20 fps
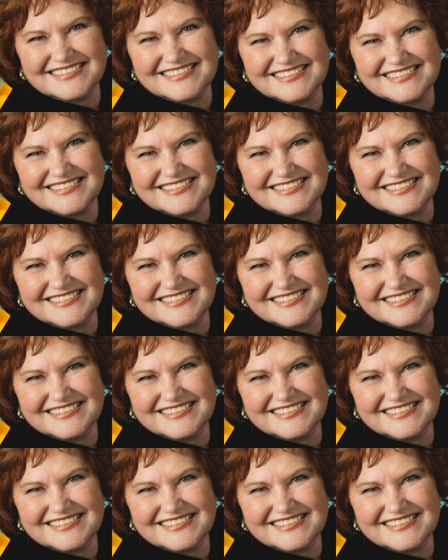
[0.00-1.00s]

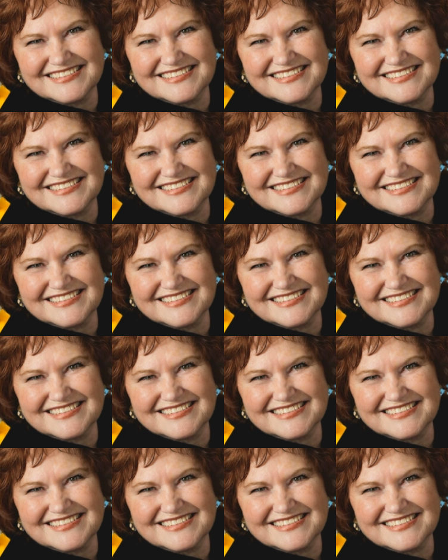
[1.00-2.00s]

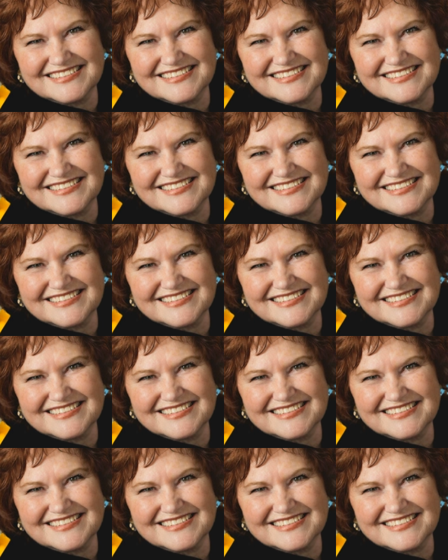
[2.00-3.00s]

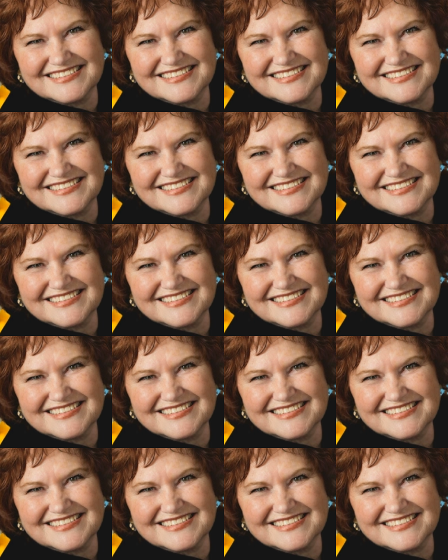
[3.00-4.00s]

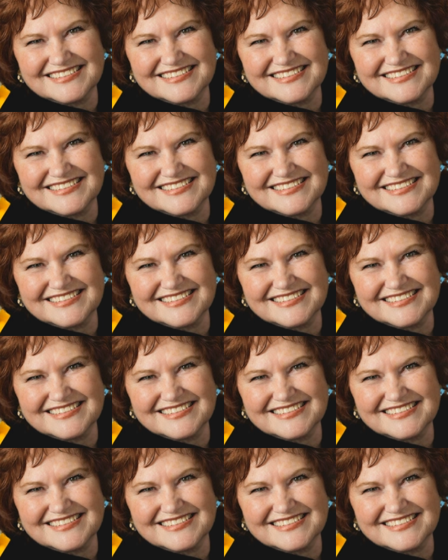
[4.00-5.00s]

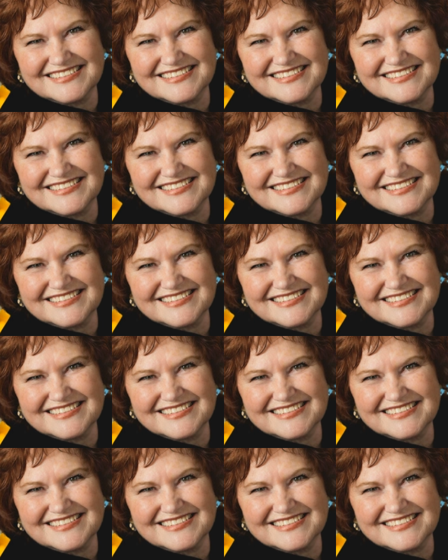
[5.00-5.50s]
This is a still picture; no speech is visible.